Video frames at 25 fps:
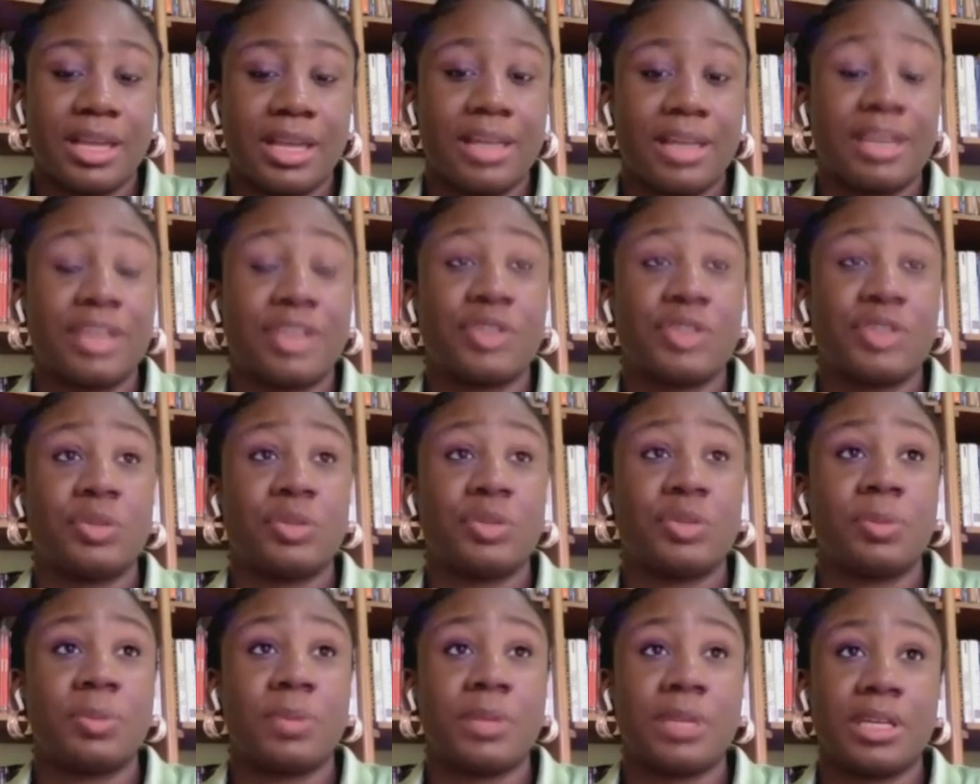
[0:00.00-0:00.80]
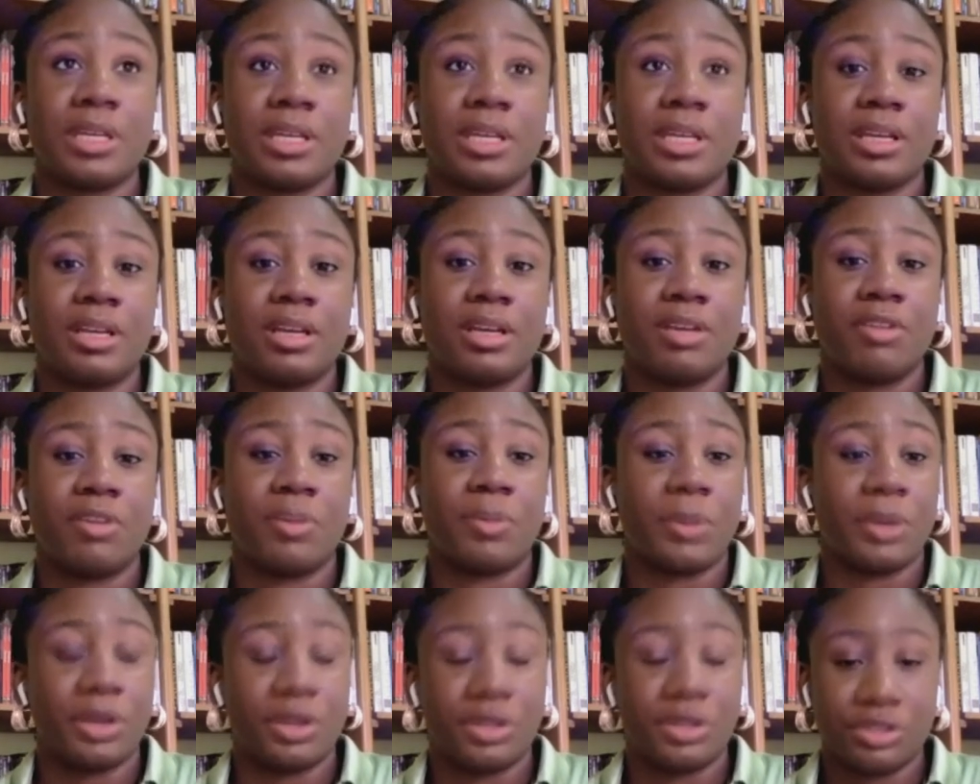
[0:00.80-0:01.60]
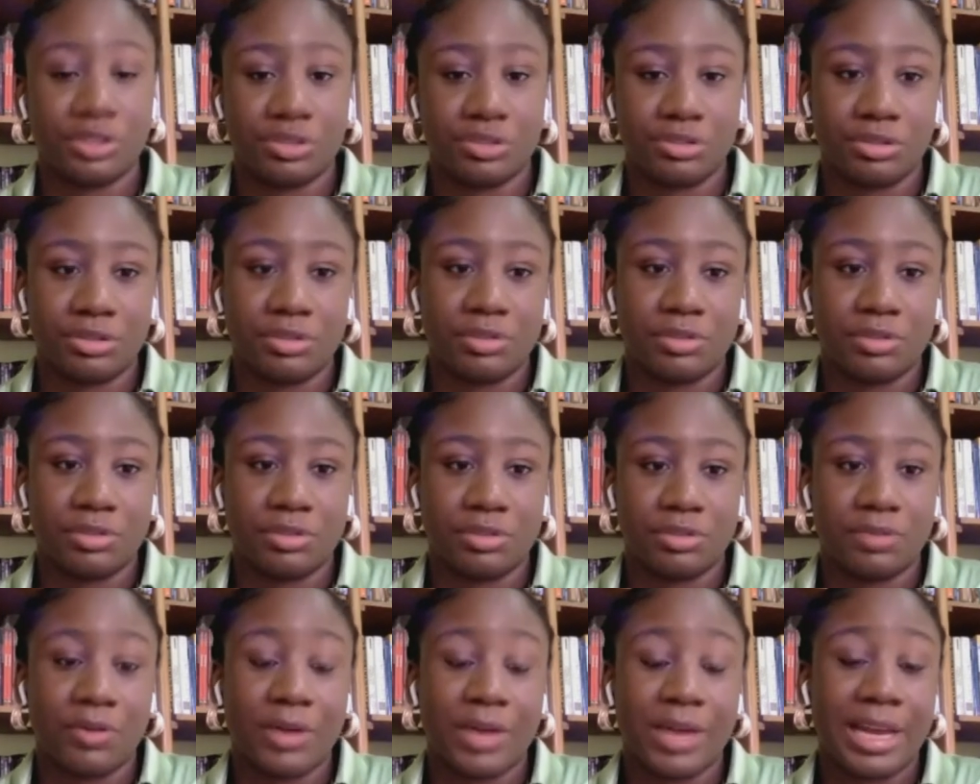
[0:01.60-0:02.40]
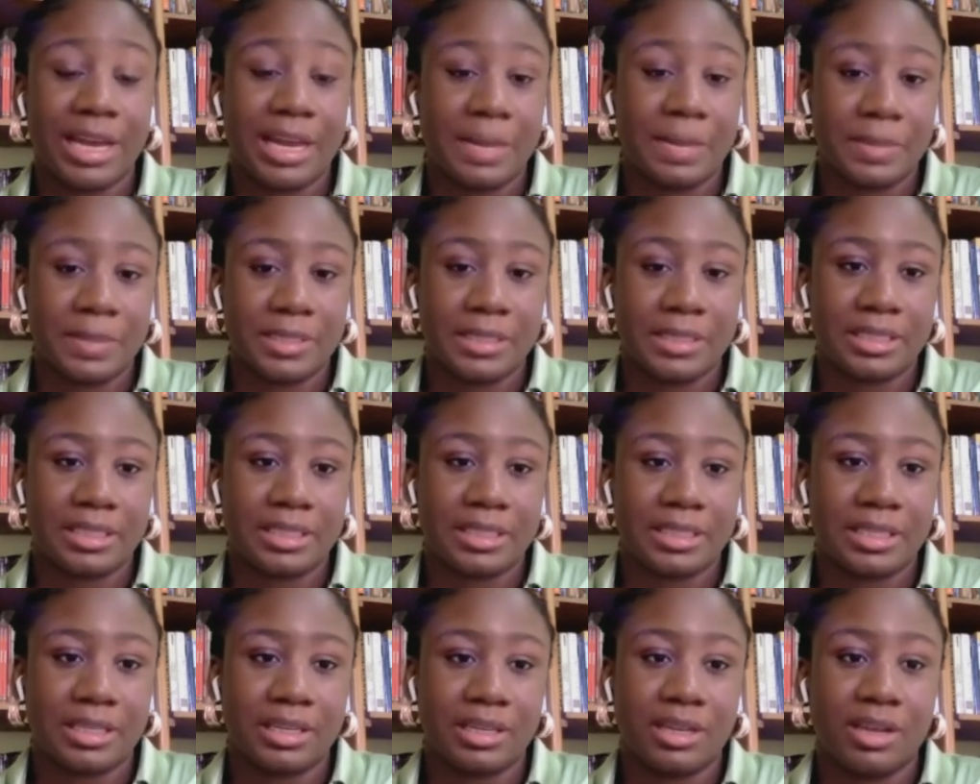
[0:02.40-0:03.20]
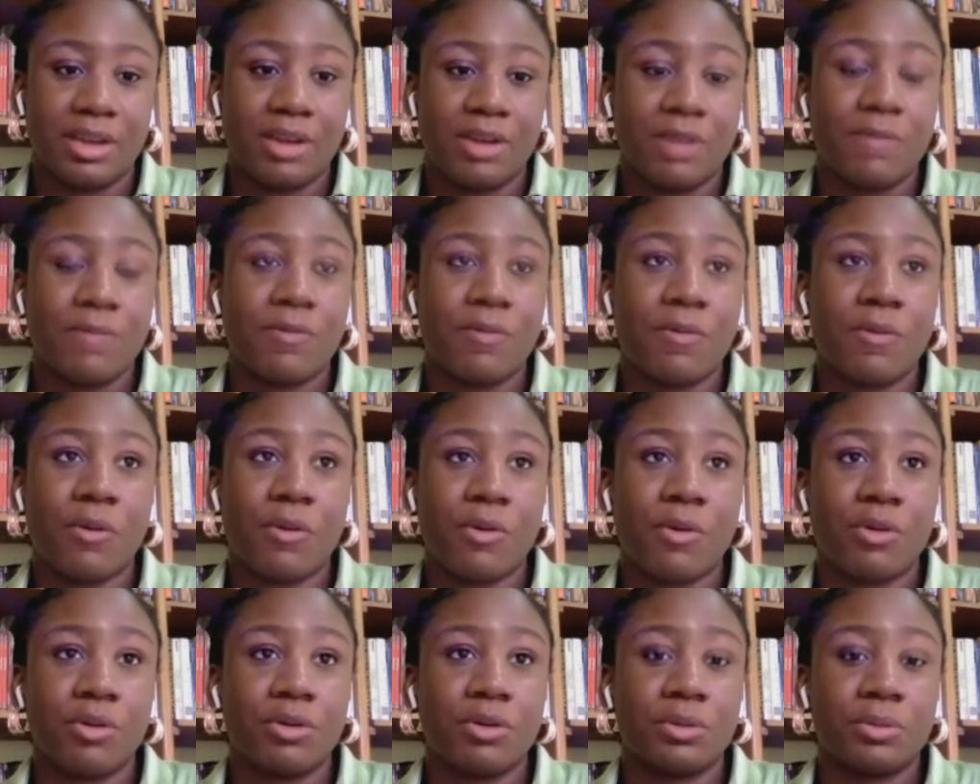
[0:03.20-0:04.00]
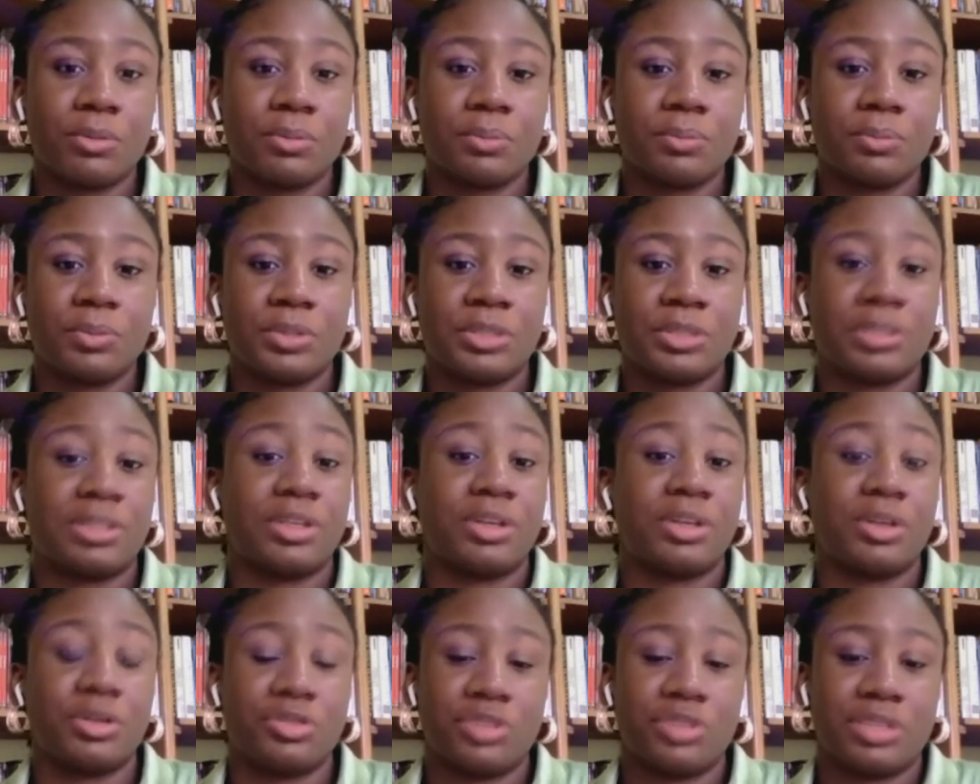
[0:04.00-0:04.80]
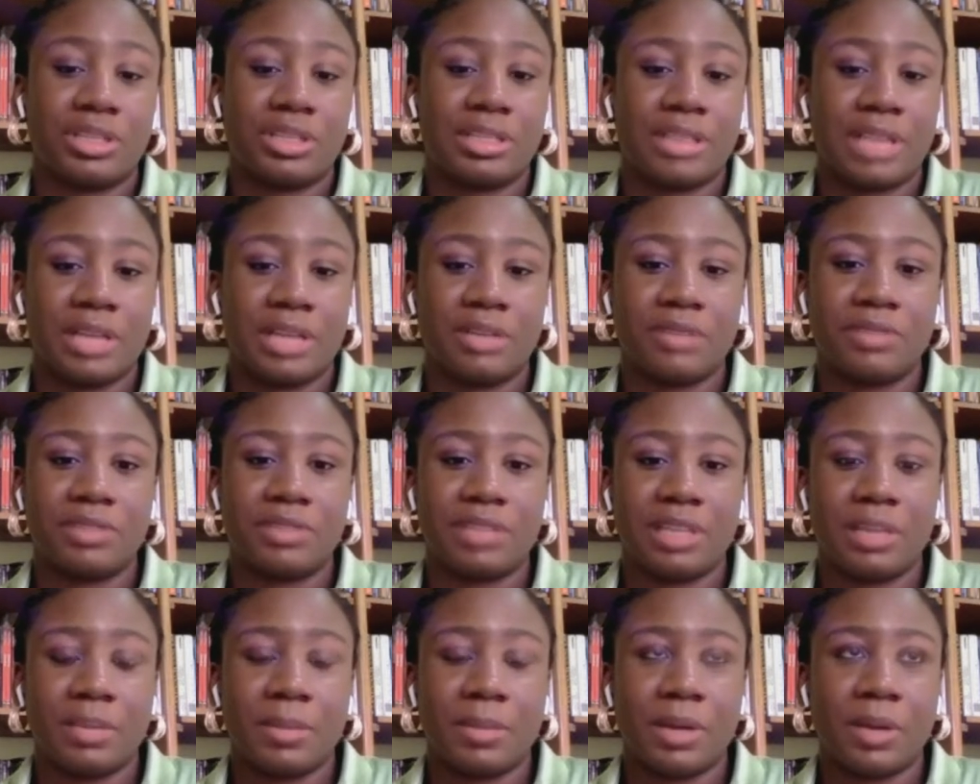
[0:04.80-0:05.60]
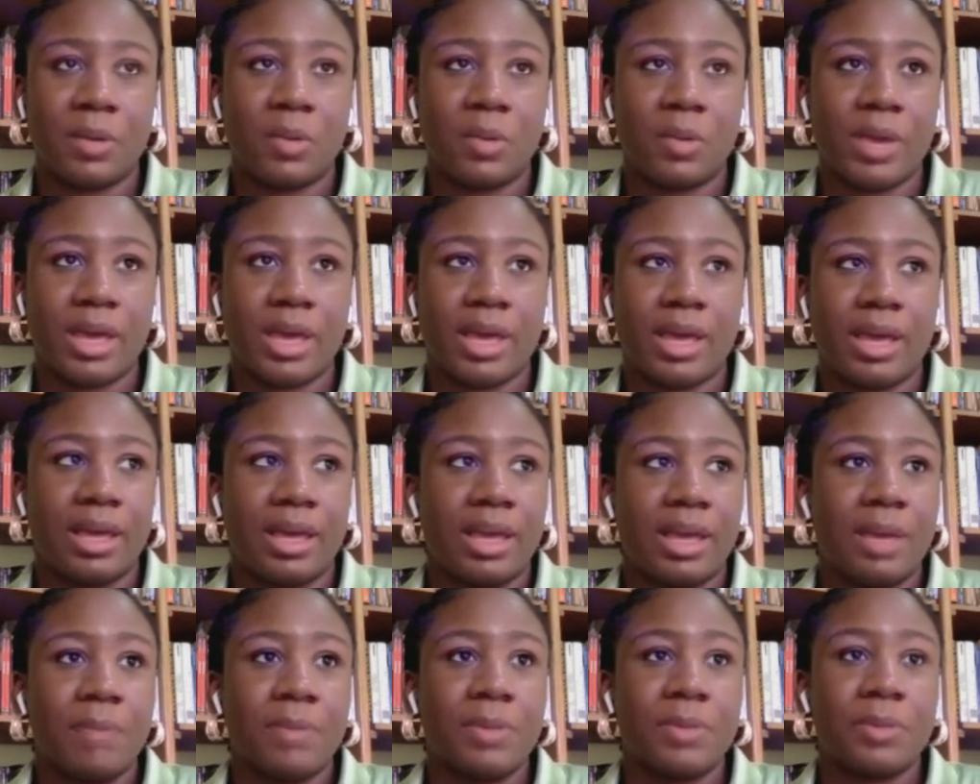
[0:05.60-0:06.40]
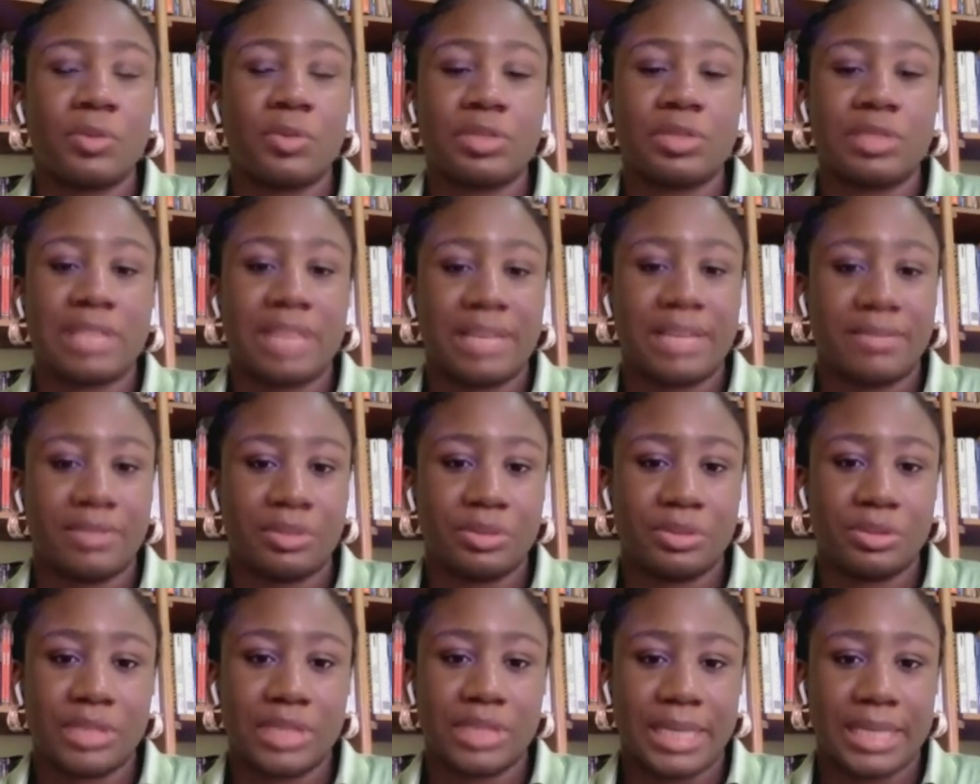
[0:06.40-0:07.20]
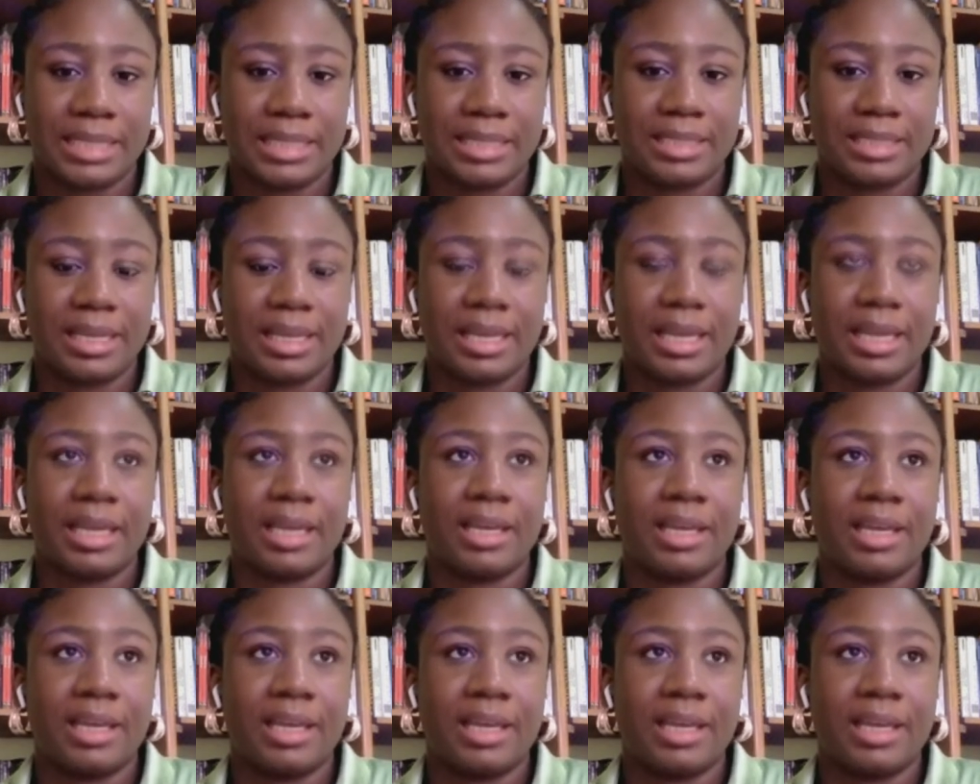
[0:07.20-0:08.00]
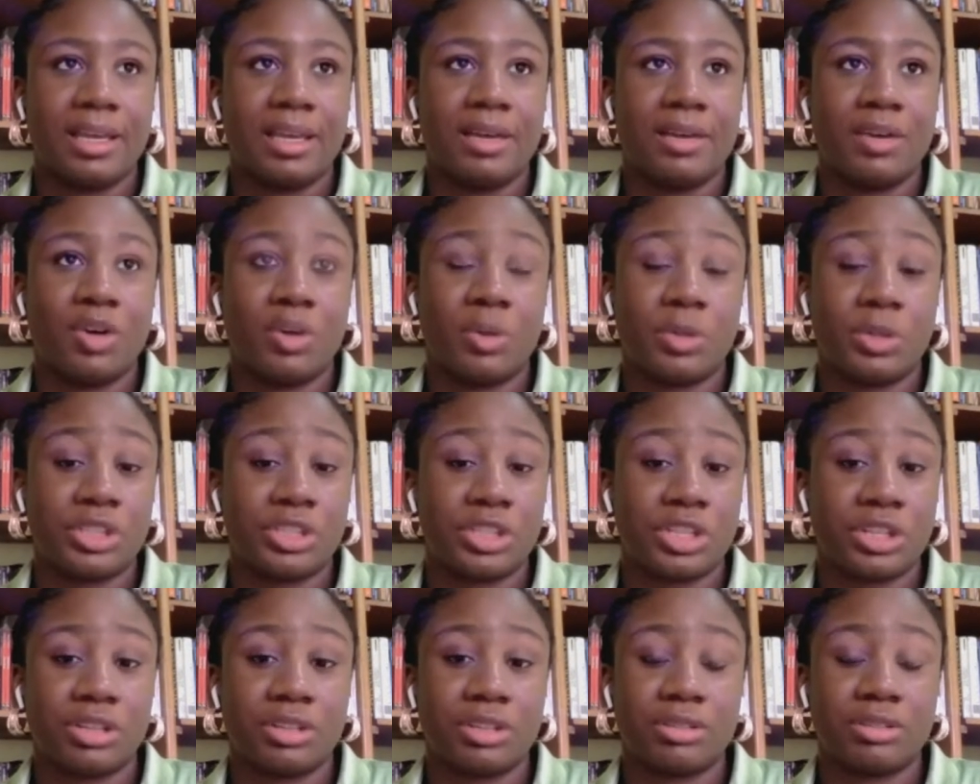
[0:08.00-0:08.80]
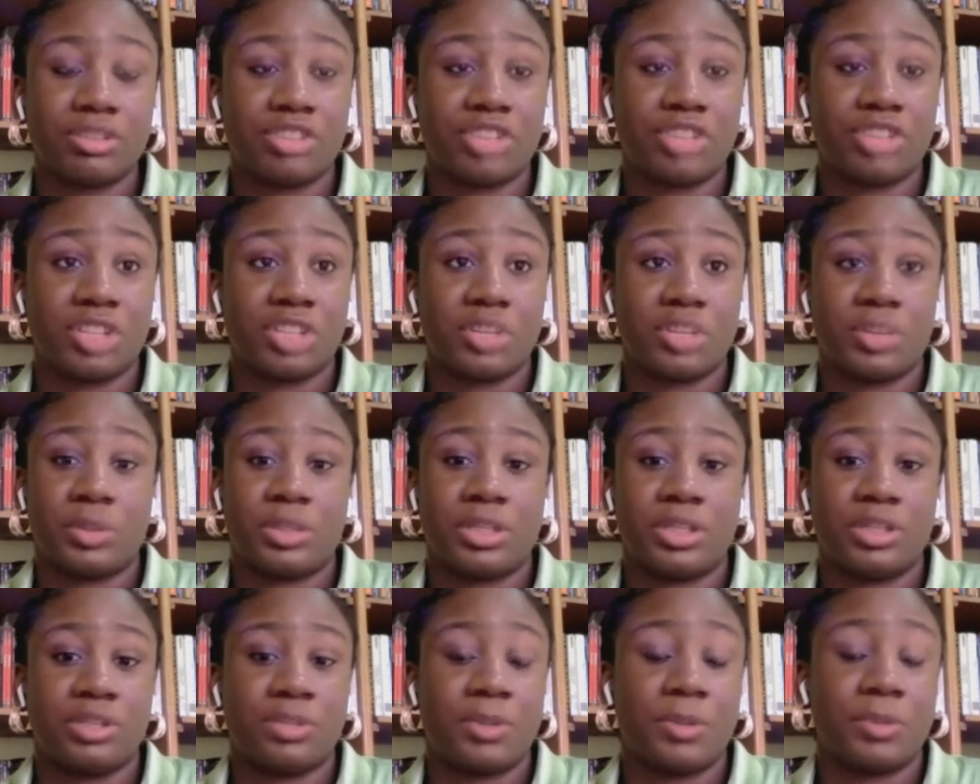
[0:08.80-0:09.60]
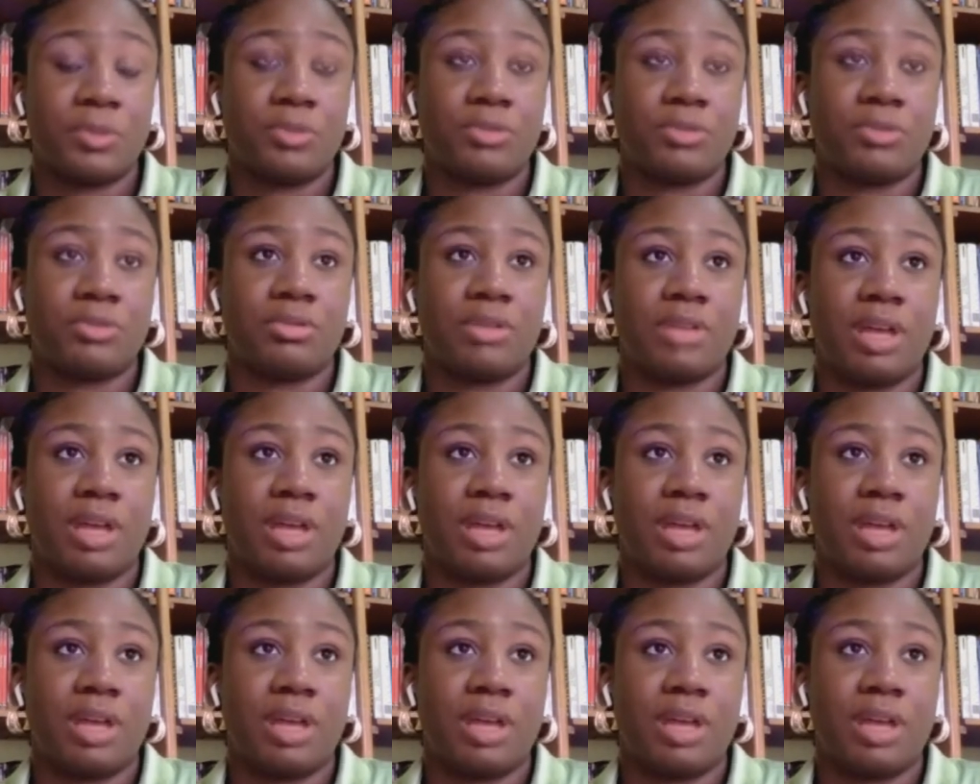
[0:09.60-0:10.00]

There should be repercussions for NNPC for putting the country in this kind of dilemma where people's livelihoods are at stake, commercial transportation, people,